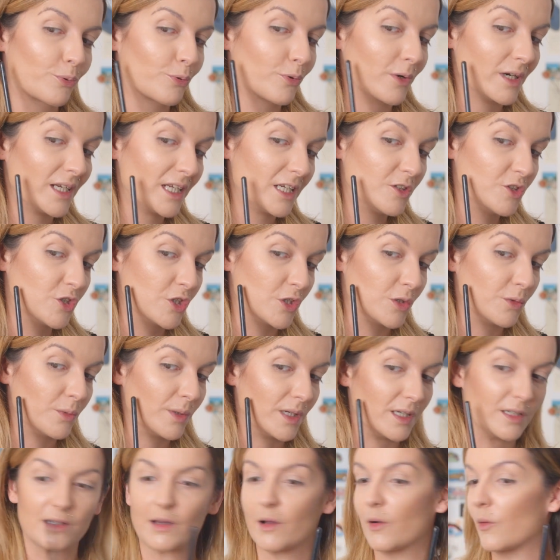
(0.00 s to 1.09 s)
pretty
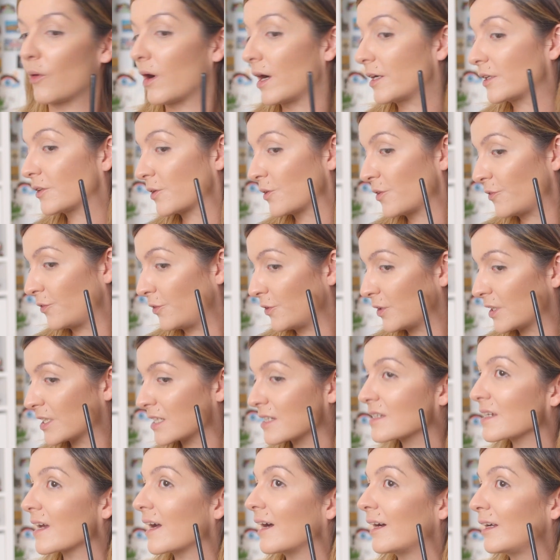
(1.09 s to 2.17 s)
dewy though. I don't know if you can
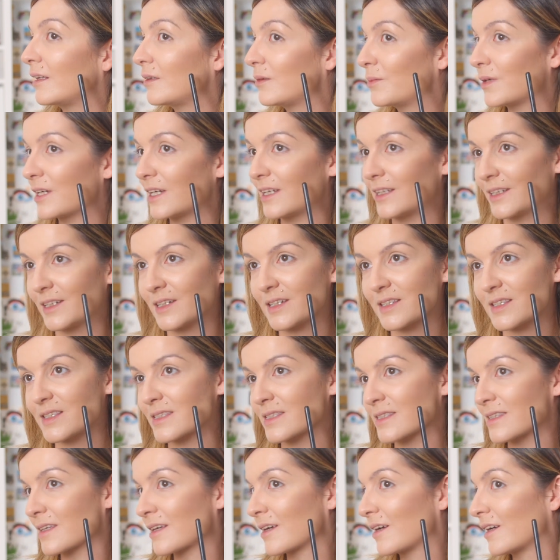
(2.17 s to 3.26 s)
tell, it
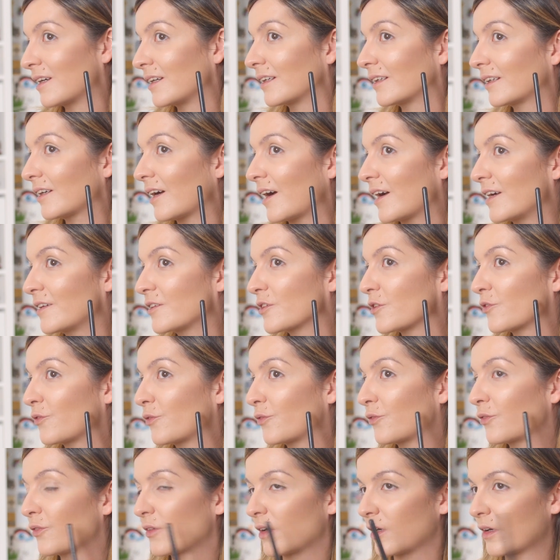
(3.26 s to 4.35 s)
is kind of
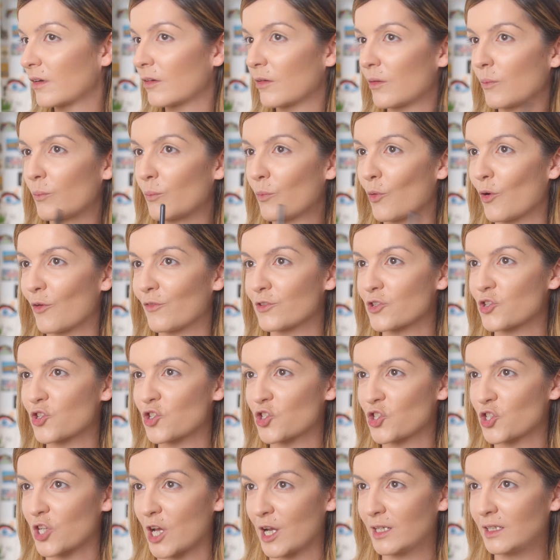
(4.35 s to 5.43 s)
more of a
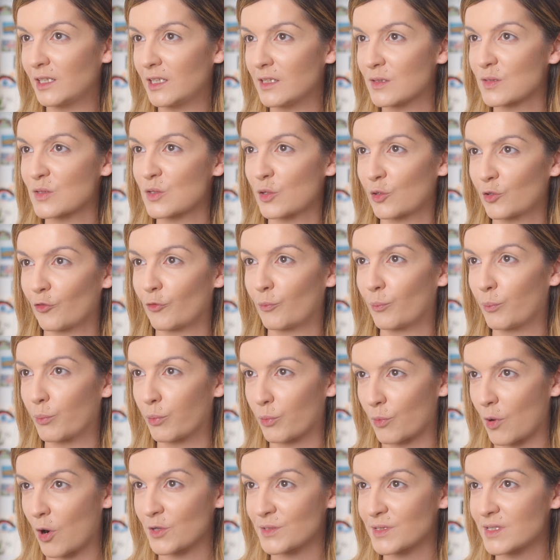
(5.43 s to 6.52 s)
shiny sort of
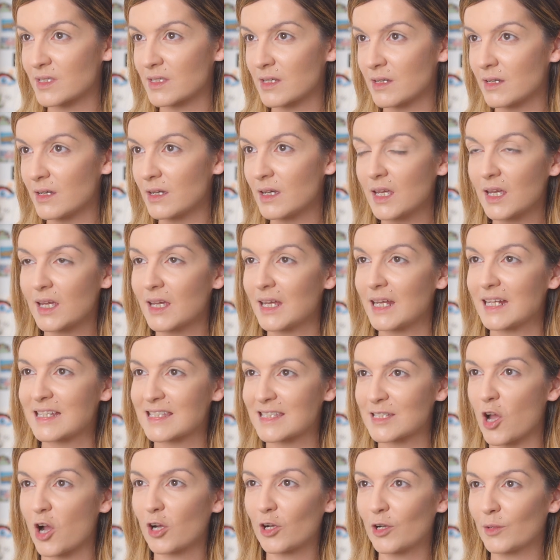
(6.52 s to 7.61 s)
bronzer. It's
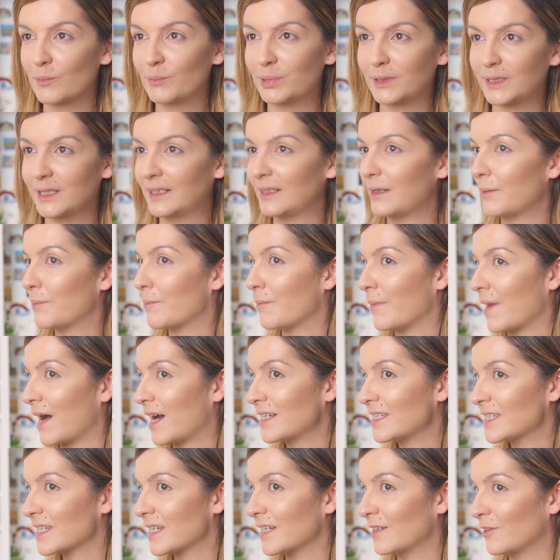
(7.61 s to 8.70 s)
not completely
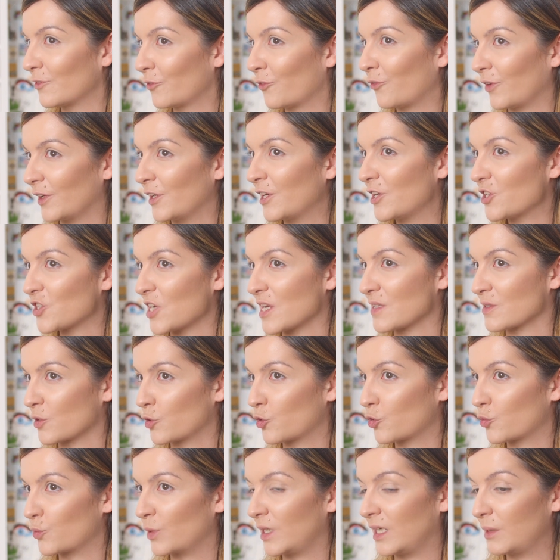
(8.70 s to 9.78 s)
matte and finish as a
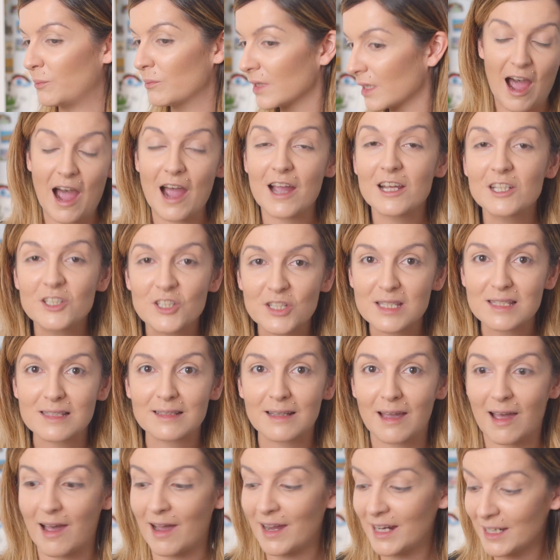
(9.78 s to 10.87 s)
cream. I just
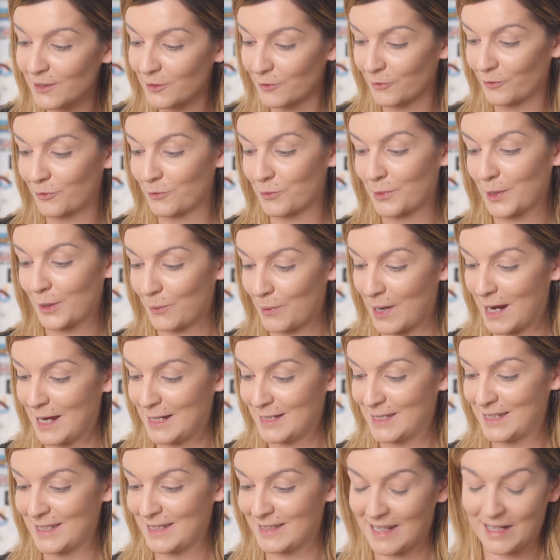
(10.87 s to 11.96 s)
kind of
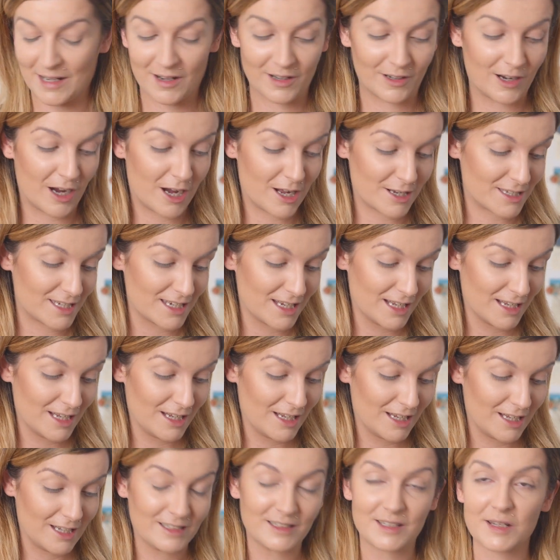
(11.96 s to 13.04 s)
regret that I got
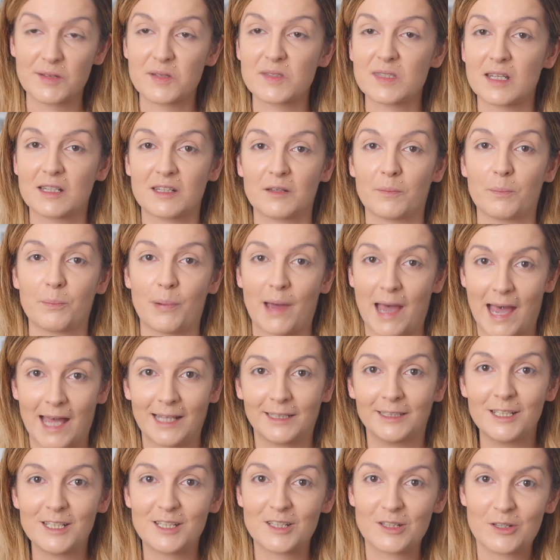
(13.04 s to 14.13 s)
this in the
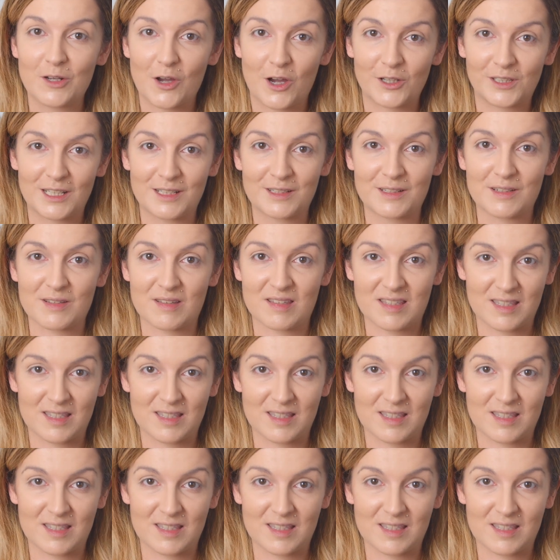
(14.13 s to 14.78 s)
palette, not in the